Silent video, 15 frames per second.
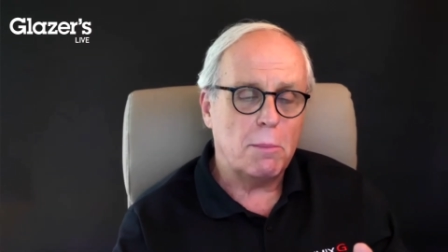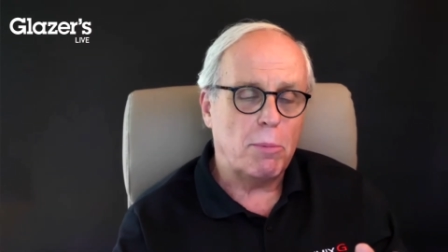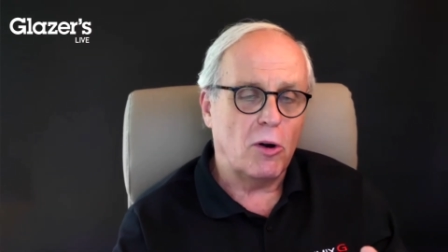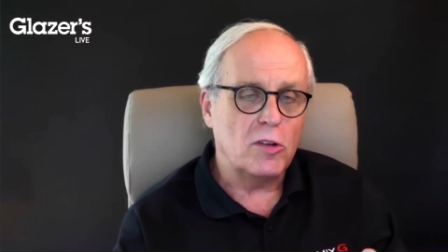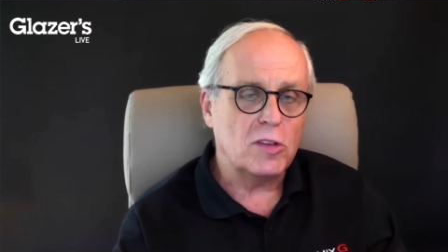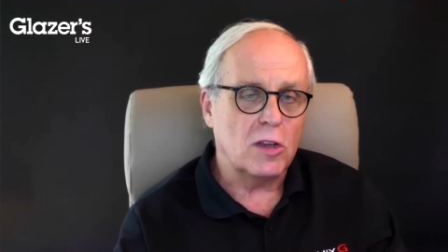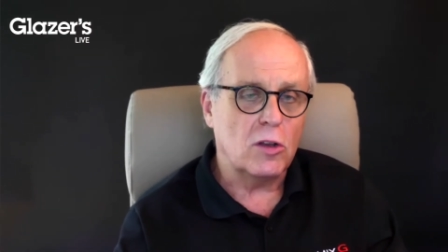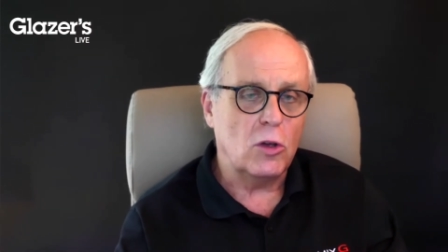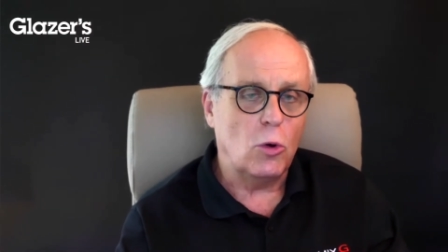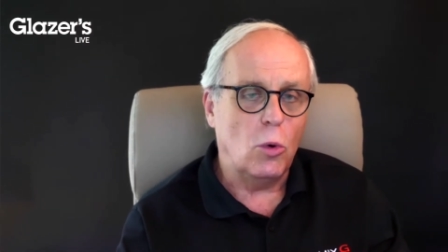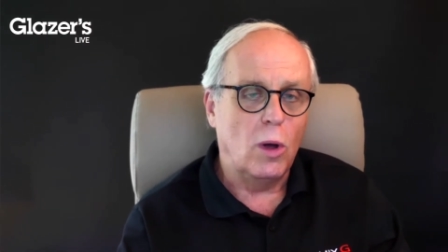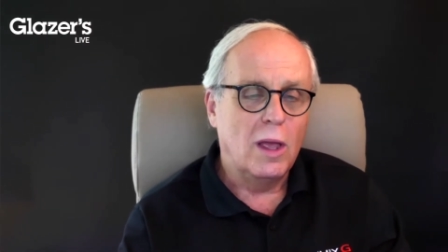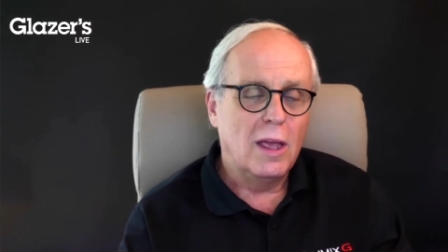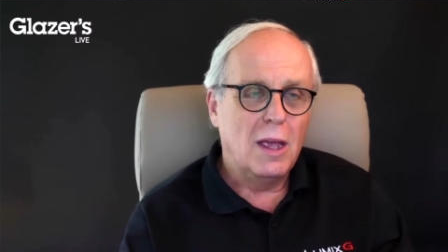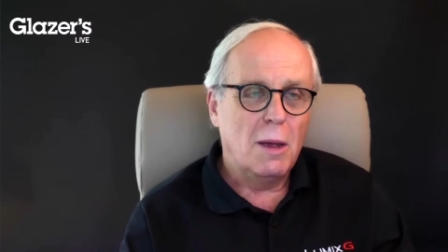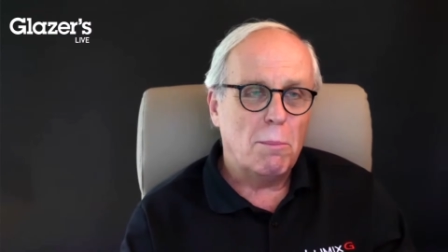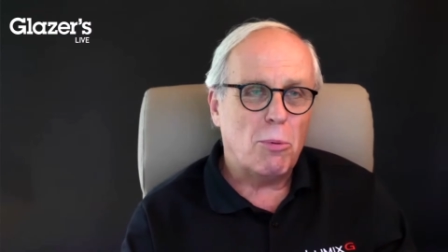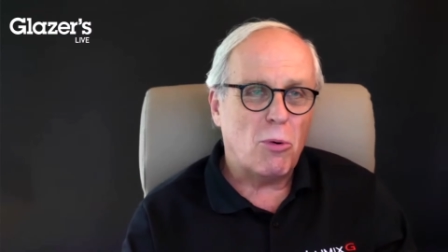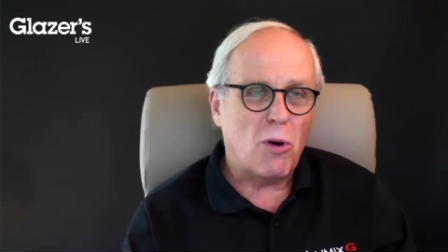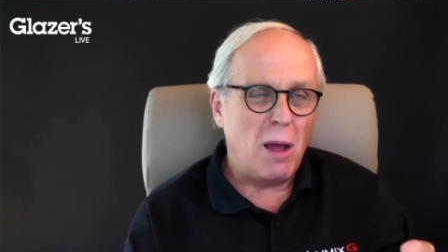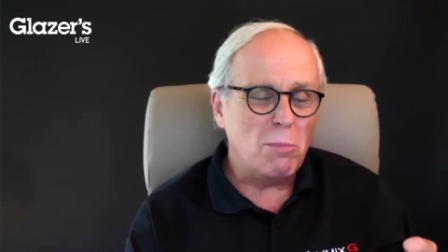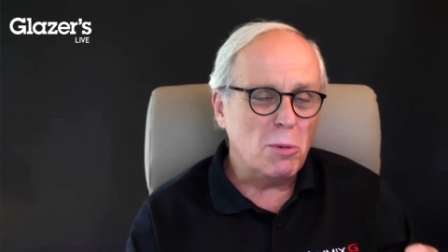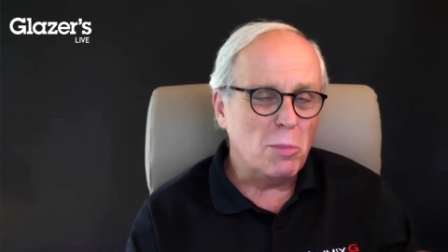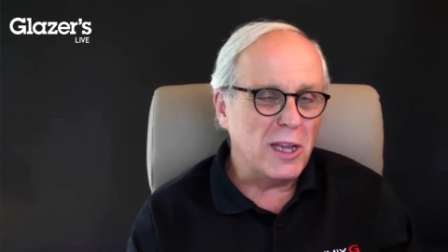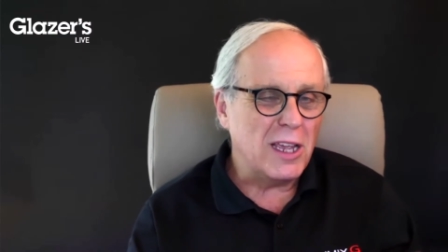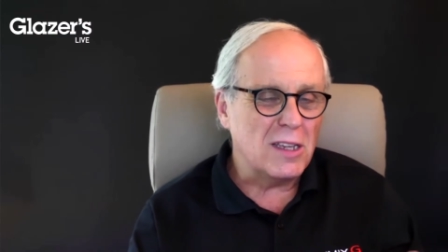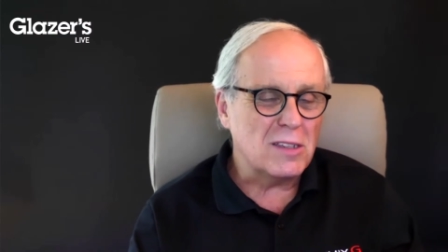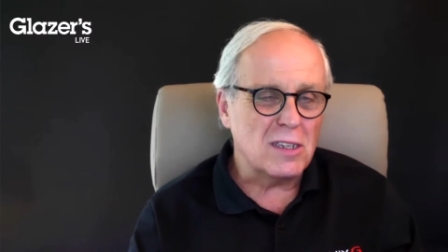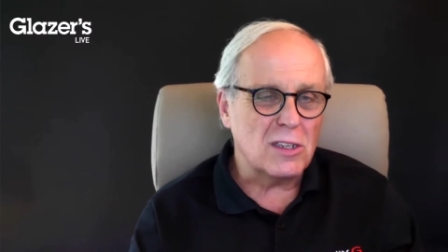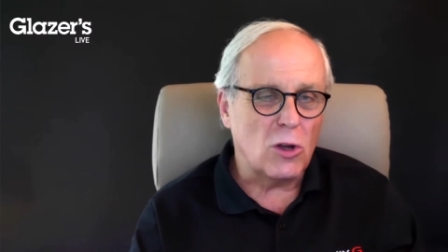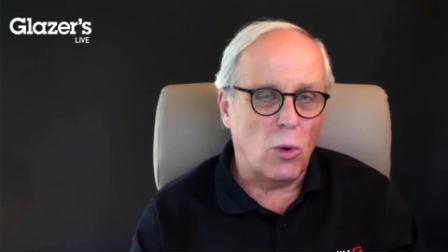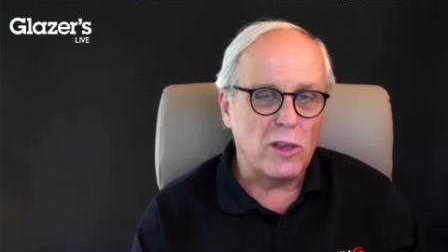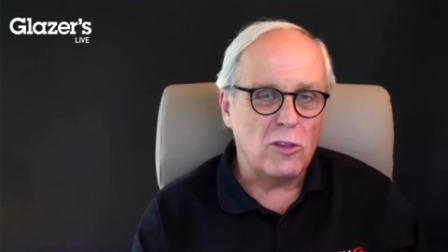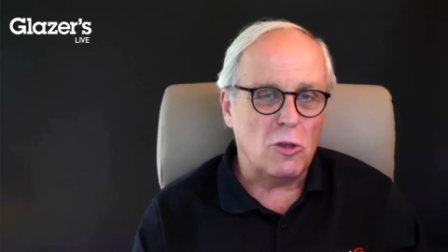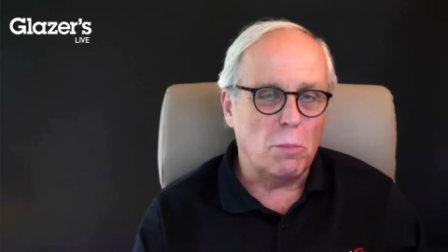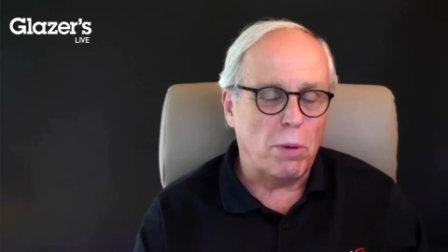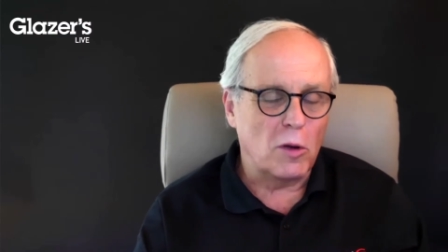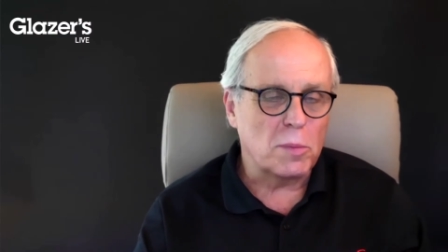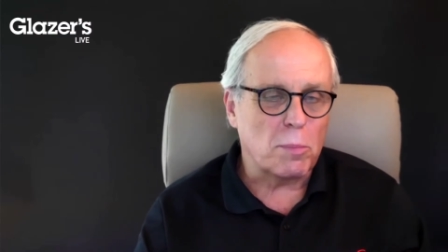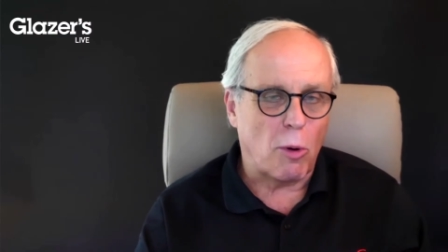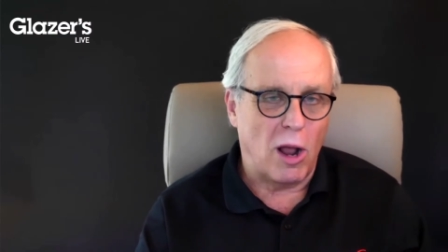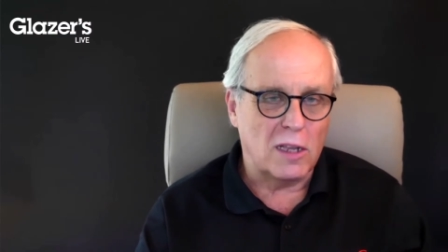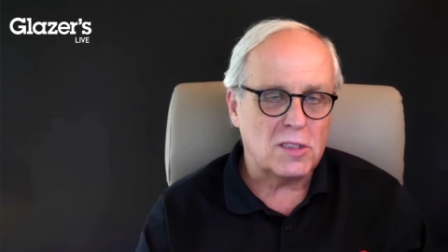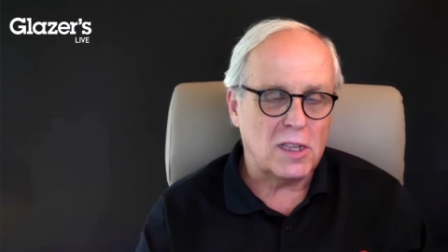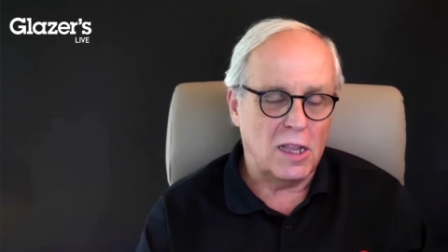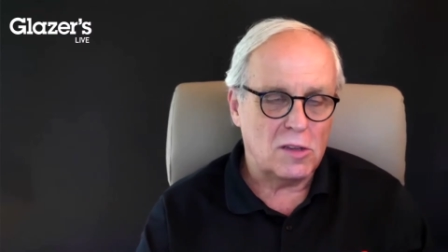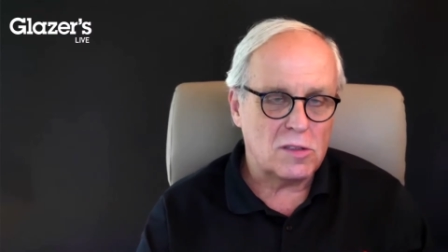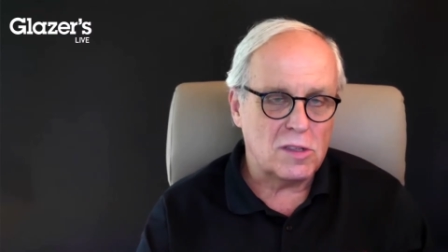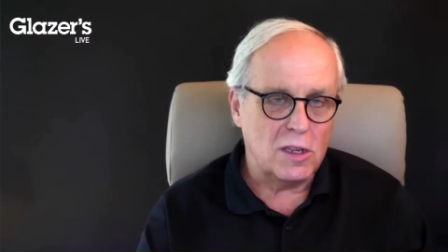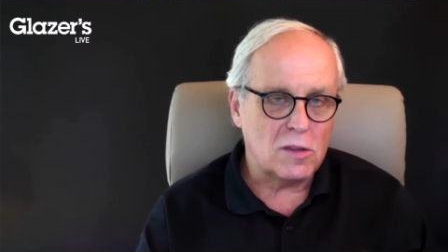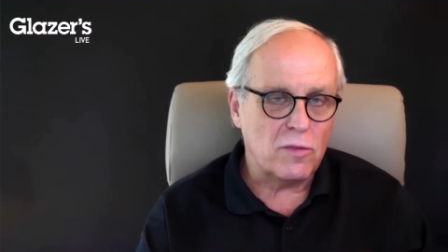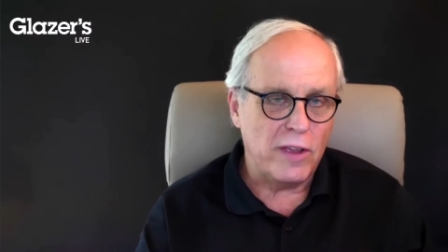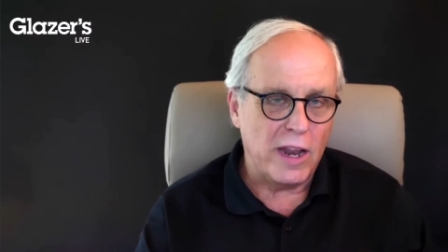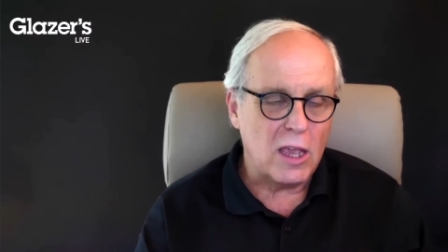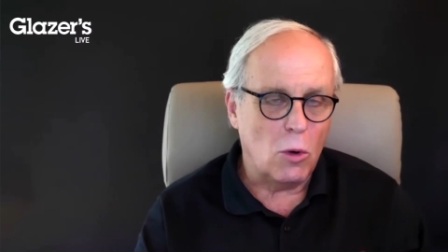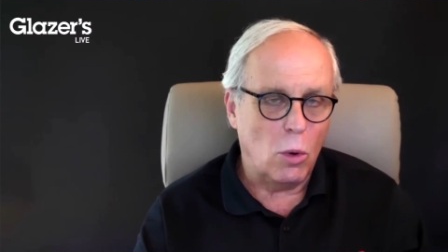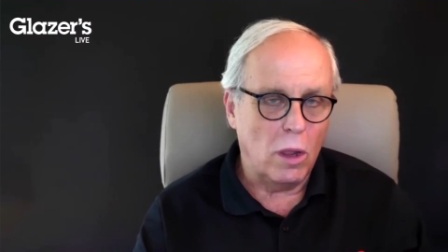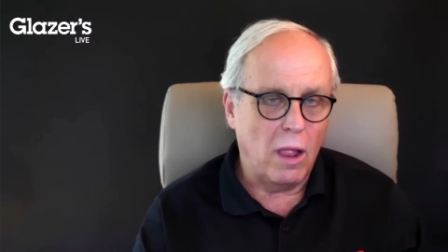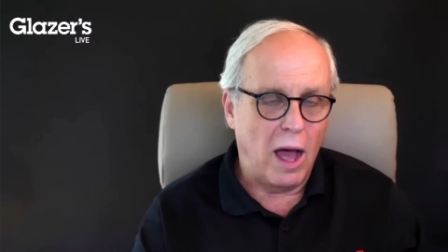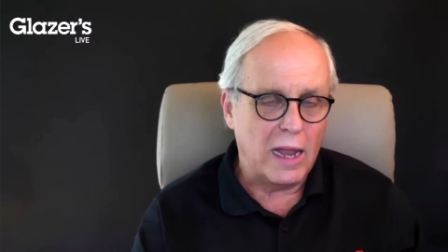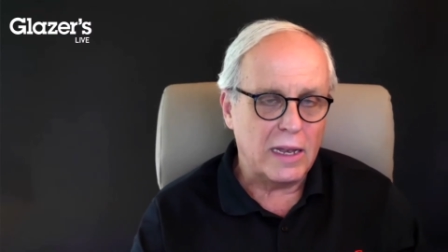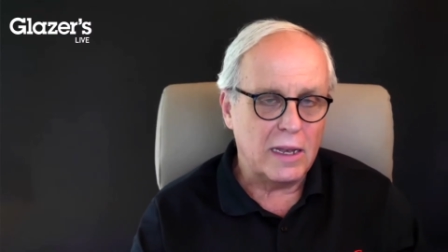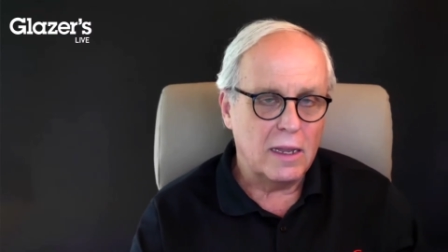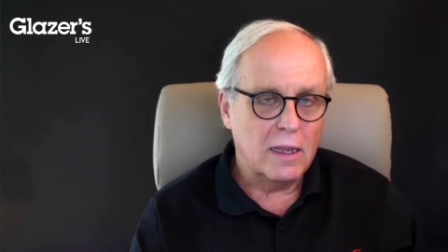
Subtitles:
at a person who probably isn't going to post-process this video a lot,